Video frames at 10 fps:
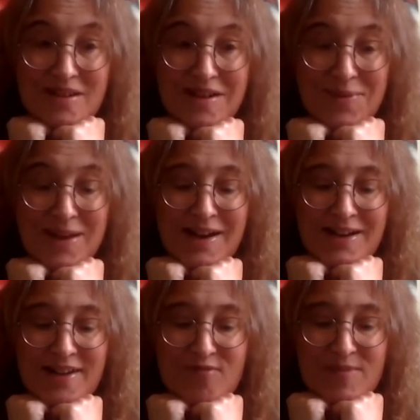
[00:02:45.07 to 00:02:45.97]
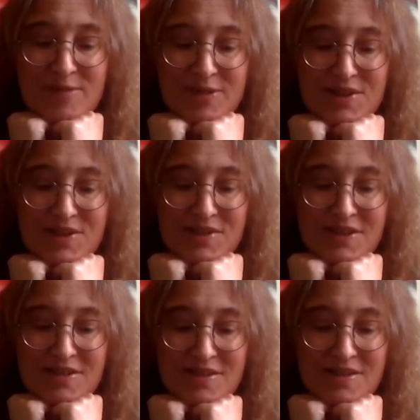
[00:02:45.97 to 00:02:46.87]
And that left me with this
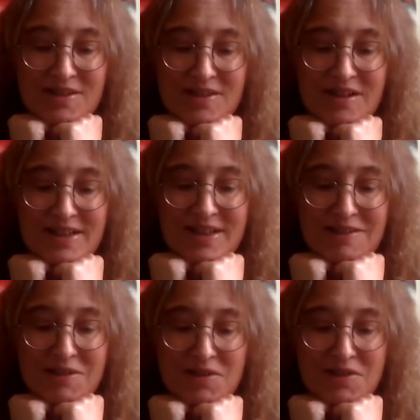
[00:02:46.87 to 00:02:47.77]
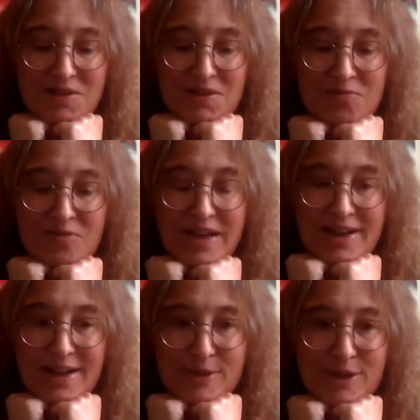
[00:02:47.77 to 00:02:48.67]
sense that I needed to sort of
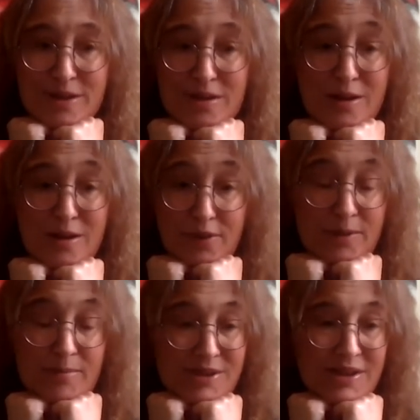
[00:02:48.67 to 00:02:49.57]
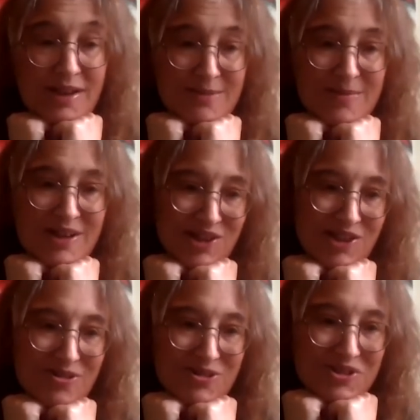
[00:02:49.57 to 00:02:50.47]
recapture my life, and in particular my
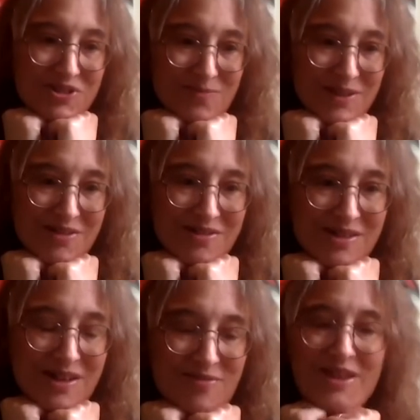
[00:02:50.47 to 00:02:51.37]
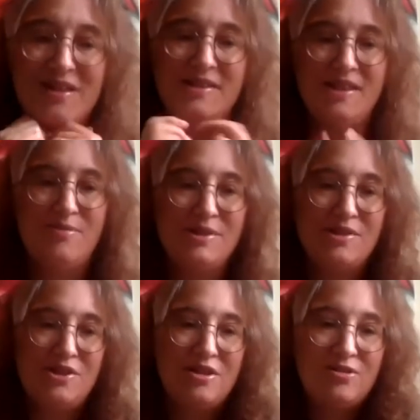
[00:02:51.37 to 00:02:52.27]
childhood, because I realised it was the
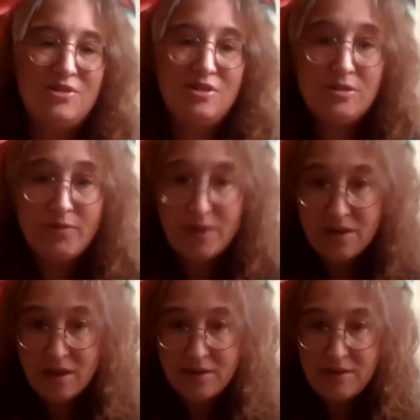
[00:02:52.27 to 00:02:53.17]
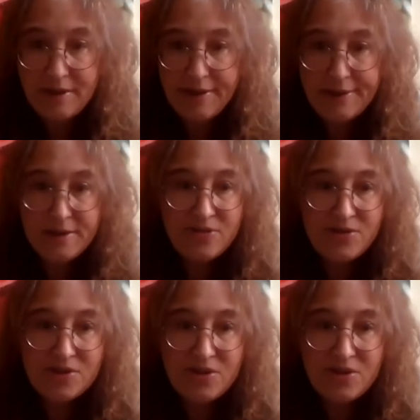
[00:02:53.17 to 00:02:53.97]
childhood of an undiagnosed